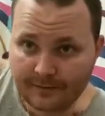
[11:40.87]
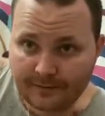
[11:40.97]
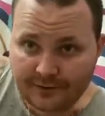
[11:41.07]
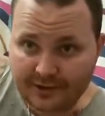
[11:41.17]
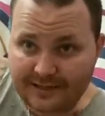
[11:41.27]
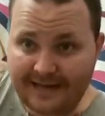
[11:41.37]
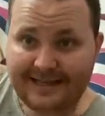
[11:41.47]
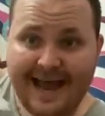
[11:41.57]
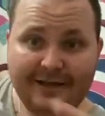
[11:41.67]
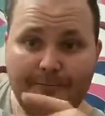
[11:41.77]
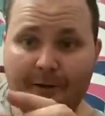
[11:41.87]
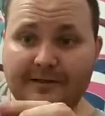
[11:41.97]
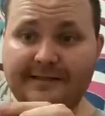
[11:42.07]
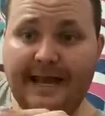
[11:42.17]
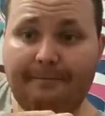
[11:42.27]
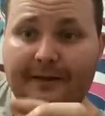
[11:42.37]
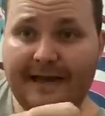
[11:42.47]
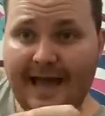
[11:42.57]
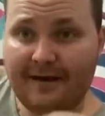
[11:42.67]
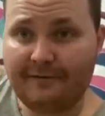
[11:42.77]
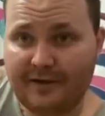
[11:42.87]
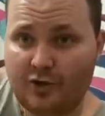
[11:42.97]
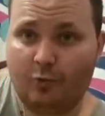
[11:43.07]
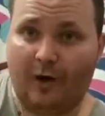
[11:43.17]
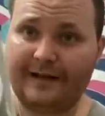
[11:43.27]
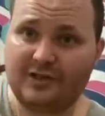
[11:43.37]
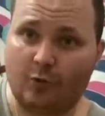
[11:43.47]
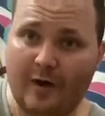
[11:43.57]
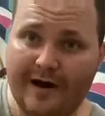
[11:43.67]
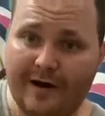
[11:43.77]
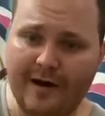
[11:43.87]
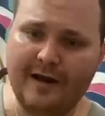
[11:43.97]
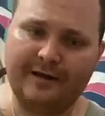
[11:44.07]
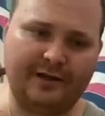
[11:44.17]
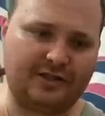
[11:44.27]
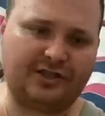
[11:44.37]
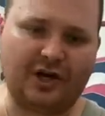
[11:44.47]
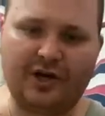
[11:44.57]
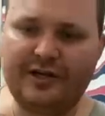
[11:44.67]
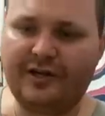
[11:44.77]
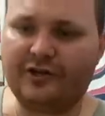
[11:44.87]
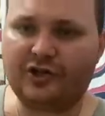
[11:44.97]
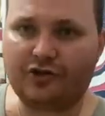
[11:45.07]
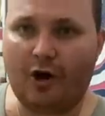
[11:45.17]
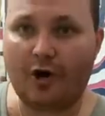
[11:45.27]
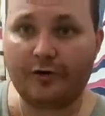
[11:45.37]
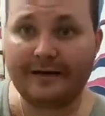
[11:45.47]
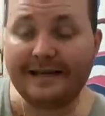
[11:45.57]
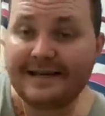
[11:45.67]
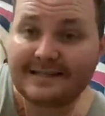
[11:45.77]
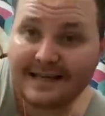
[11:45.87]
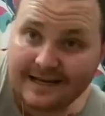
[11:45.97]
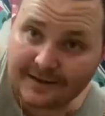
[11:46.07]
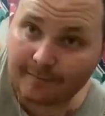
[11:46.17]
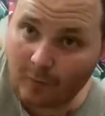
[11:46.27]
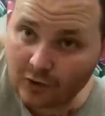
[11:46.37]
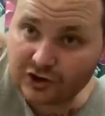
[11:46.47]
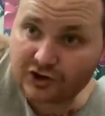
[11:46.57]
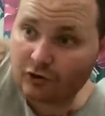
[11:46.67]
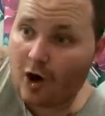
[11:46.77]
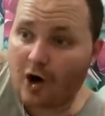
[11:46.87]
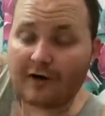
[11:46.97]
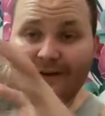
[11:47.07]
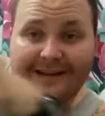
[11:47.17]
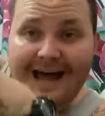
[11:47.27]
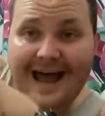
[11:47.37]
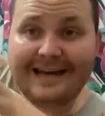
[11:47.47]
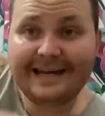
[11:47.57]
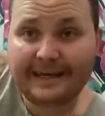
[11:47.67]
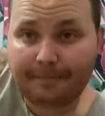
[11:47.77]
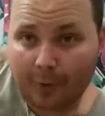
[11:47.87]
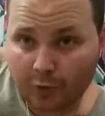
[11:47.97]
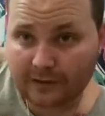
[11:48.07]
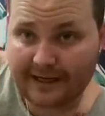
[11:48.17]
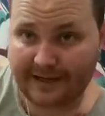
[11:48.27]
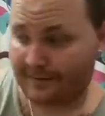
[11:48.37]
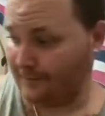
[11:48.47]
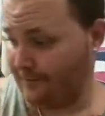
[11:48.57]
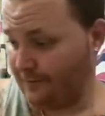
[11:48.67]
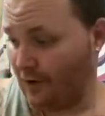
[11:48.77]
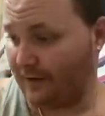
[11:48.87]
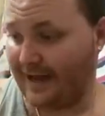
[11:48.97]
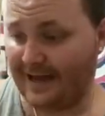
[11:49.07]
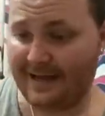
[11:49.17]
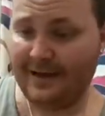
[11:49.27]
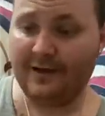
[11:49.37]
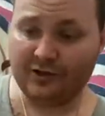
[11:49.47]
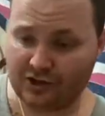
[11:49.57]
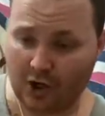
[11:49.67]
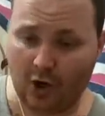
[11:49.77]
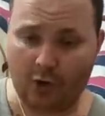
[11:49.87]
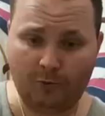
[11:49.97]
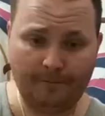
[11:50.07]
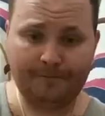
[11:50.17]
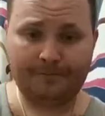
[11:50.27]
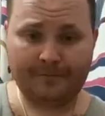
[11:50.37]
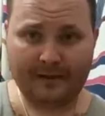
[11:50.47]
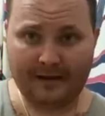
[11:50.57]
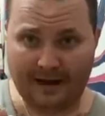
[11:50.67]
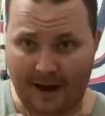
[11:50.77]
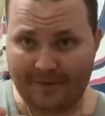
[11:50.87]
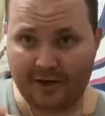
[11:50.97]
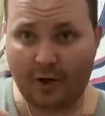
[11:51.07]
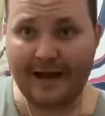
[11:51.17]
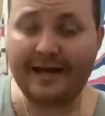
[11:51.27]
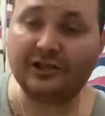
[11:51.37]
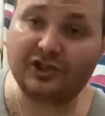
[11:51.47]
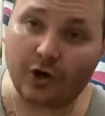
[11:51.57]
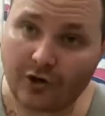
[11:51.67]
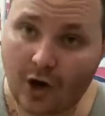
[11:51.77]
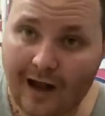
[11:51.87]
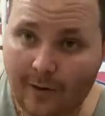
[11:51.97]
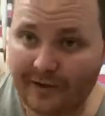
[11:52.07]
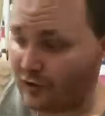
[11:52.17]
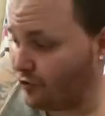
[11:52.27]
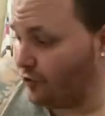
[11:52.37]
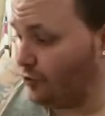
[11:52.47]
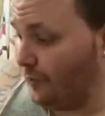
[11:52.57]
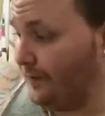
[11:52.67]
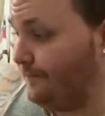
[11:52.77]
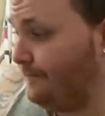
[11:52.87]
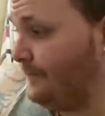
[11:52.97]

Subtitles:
Just like that, and you put a staple in the end of it. You want it to where the sturdier and the stronger it is, the more strong of a line it can pull in. Okay? So I'm gonna go ahead and show y'all how we used to do it.